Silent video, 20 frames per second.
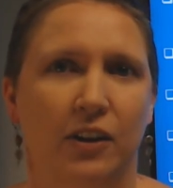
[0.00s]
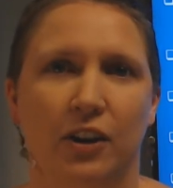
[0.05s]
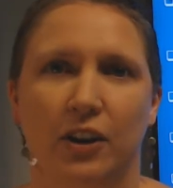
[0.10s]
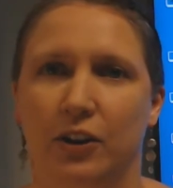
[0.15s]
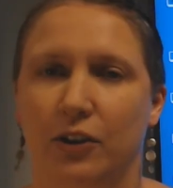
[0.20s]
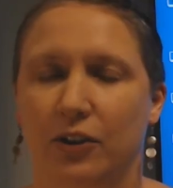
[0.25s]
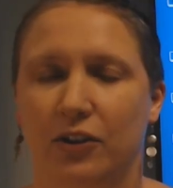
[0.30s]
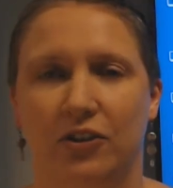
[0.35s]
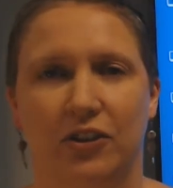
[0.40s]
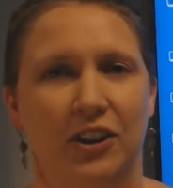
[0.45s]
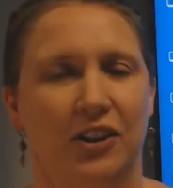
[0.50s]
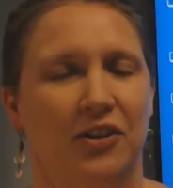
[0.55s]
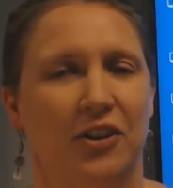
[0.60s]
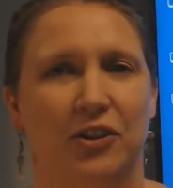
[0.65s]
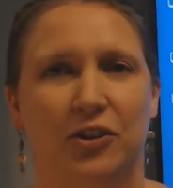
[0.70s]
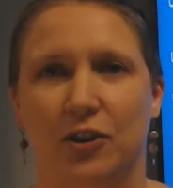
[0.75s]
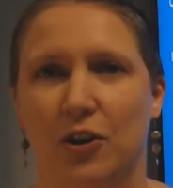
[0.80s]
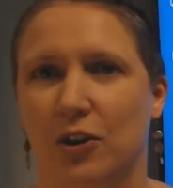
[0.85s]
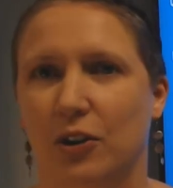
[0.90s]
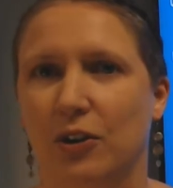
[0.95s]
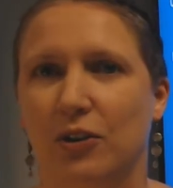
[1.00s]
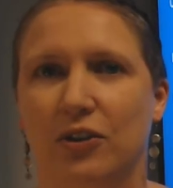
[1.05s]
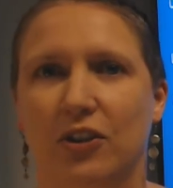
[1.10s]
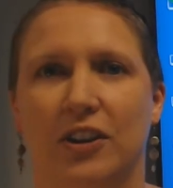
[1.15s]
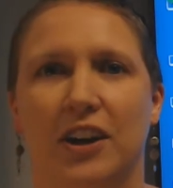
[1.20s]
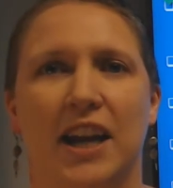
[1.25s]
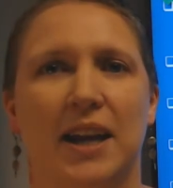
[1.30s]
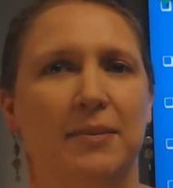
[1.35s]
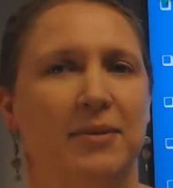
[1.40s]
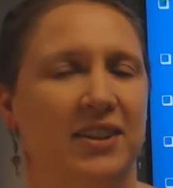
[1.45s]
You'll see those logos and
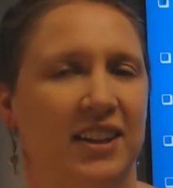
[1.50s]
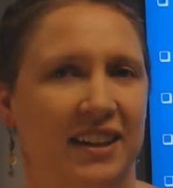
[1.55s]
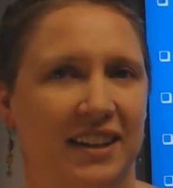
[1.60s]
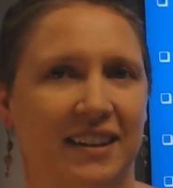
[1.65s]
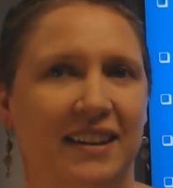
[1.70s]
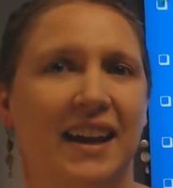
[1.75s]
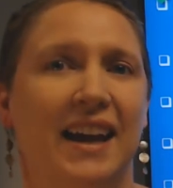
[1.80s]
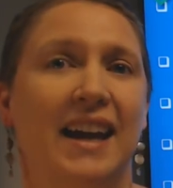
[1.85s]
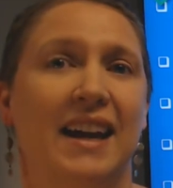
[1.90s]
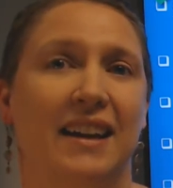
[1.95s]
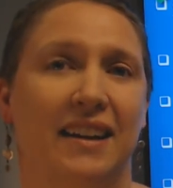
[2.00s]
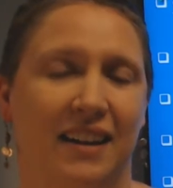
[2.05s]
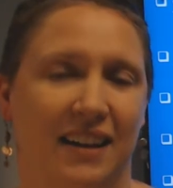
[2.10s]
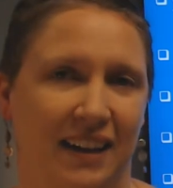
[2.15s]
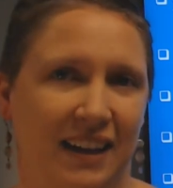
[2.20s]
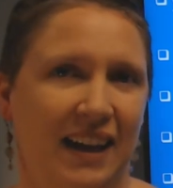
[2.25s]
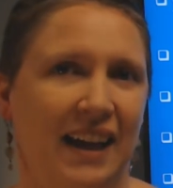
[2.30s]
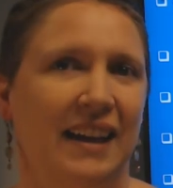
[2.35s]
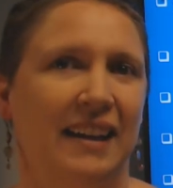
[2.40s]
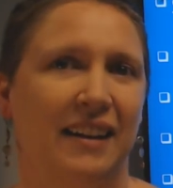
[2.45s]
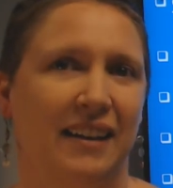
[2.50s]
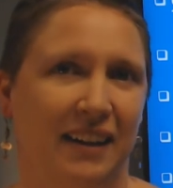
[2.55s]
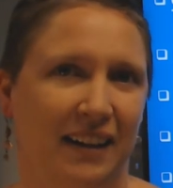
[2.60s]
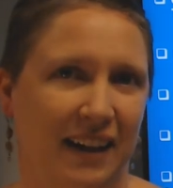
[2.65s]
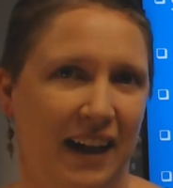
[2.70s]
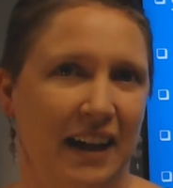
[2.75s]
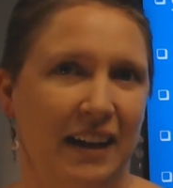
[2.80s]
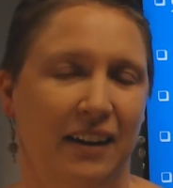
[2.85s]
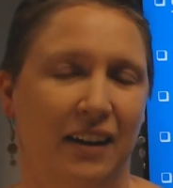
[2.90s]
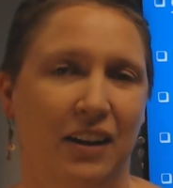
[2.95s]
names again and again and
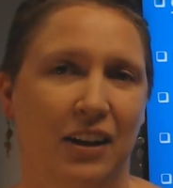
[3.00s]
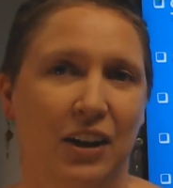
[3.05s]
again.